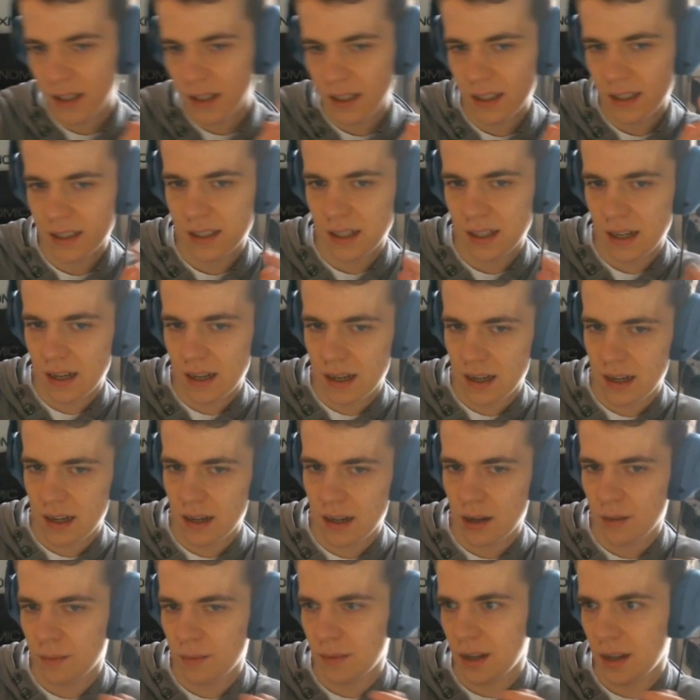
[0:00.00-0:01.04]
is
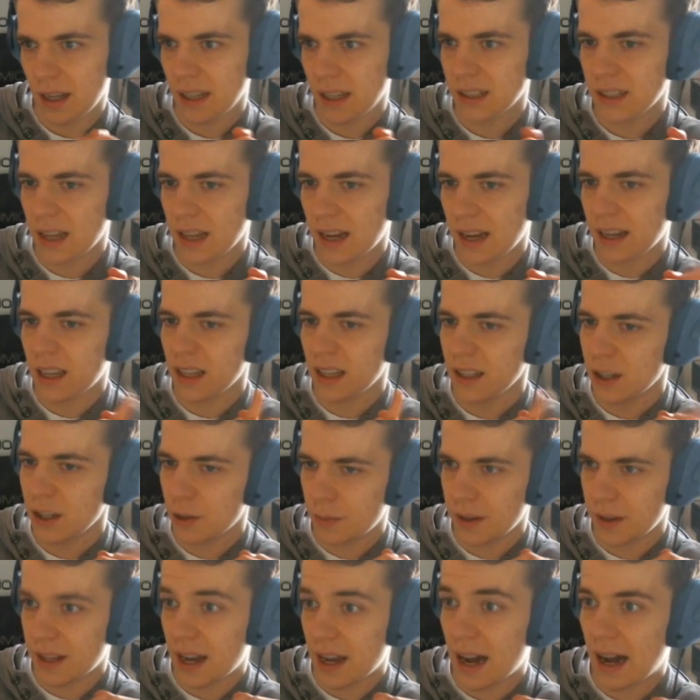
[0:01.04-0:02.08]
like a little
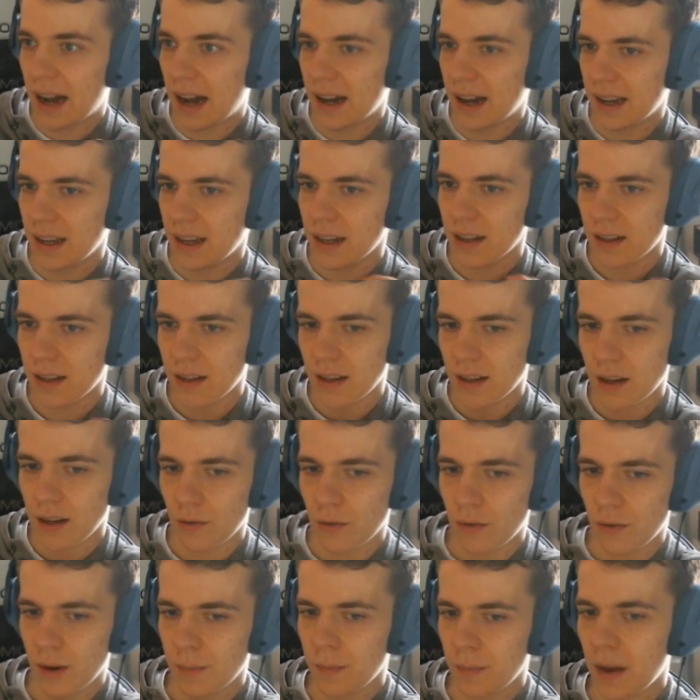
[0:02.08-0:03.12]
bit high,
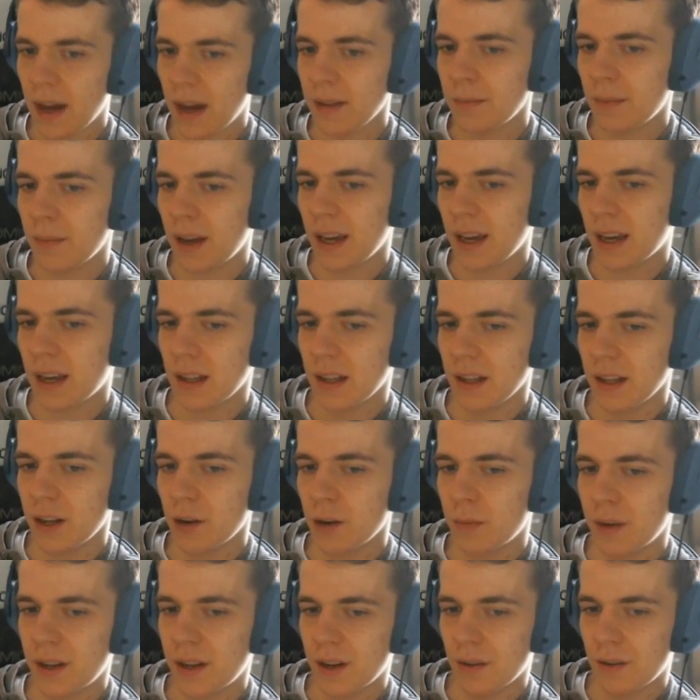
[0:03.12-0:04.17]
what might make a little
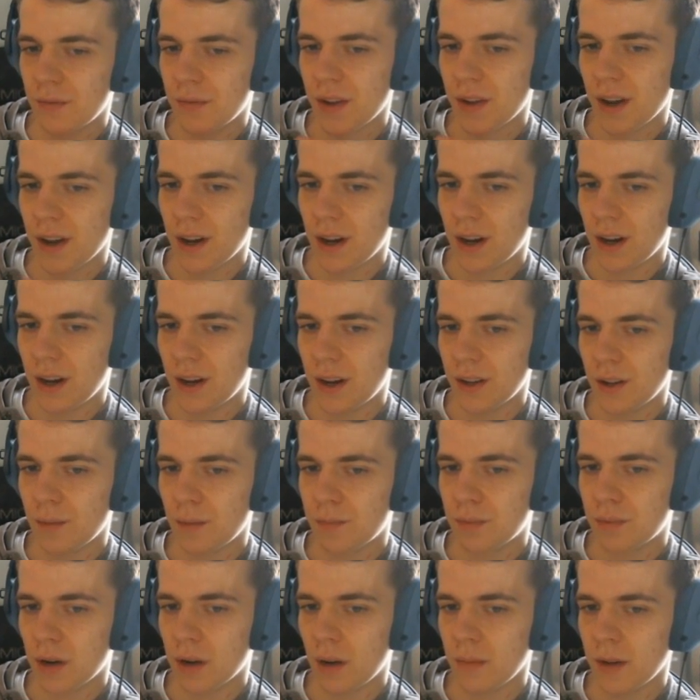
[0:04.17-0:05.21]
bit of the
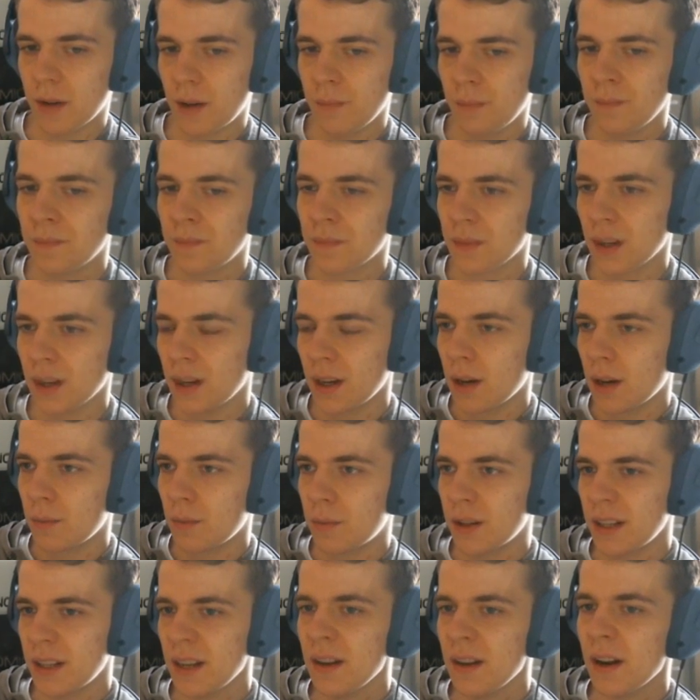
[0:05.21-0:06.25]
problem.
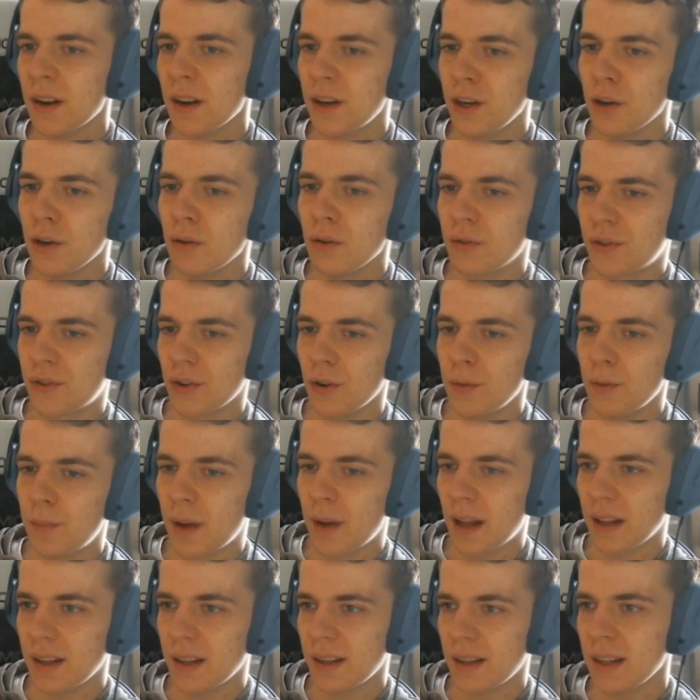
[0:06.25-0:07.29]
But in the new Dude
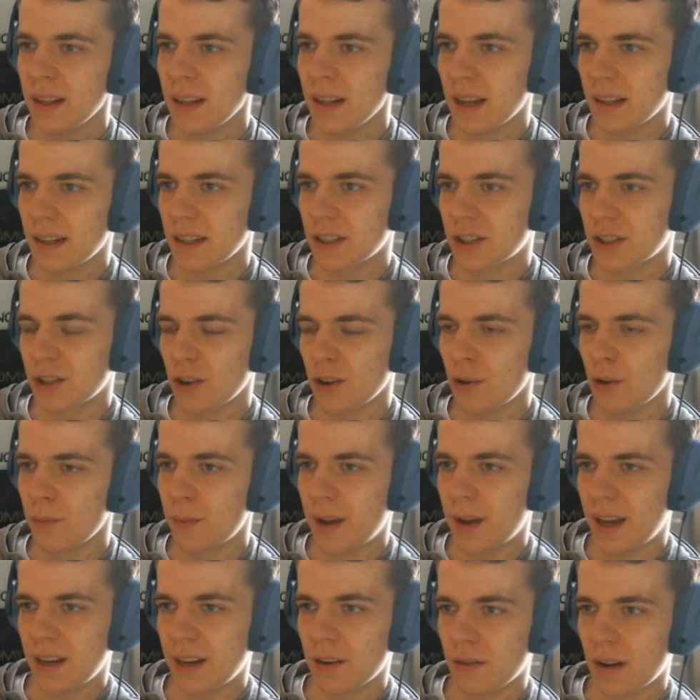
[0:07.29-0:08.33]
Paladin that is so
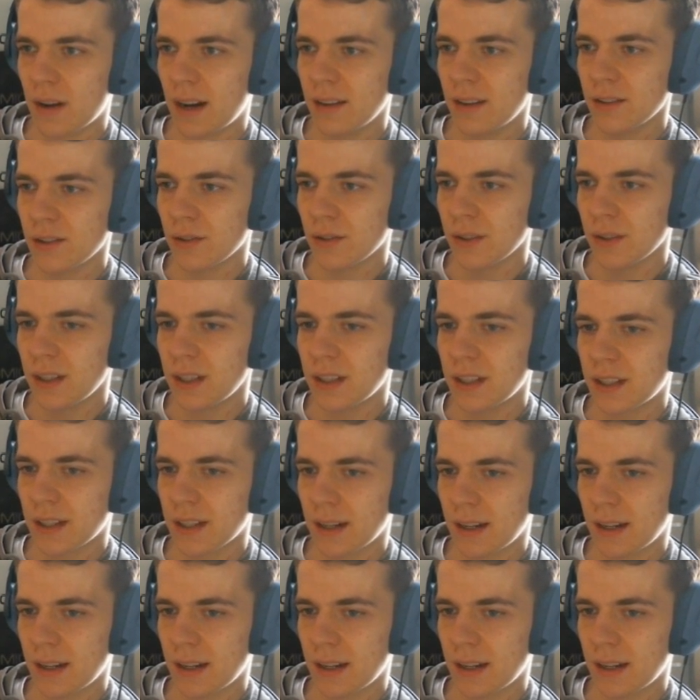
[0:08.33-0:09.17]
made around all these